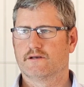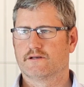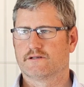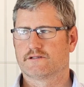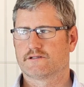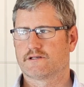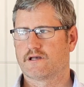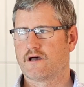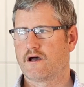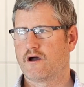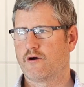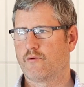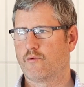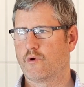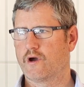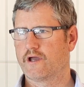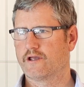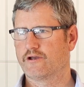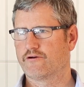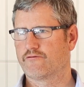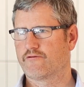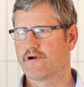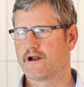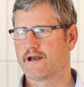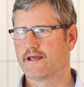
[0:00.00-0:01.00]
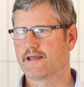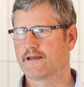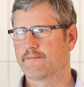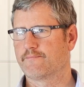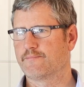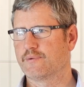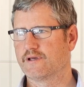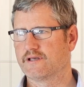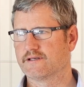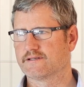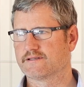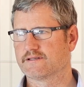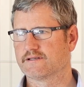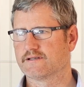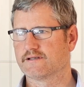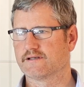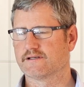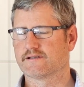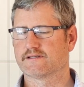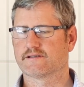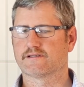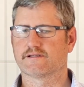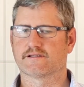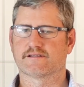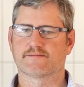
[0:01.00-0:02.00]
So where you're running a
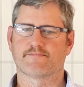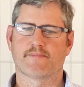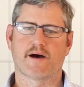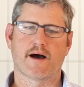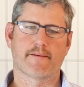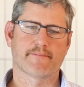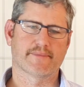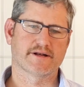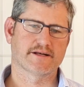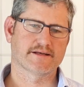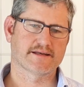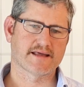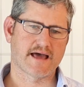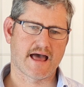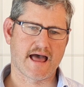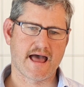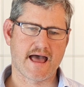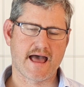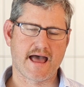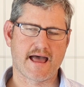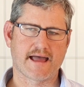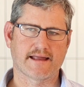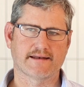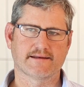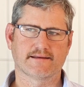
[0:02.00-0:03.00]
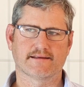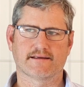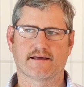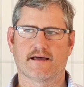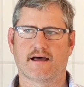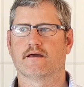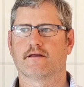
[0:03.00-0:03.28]
business, it's mum and dad,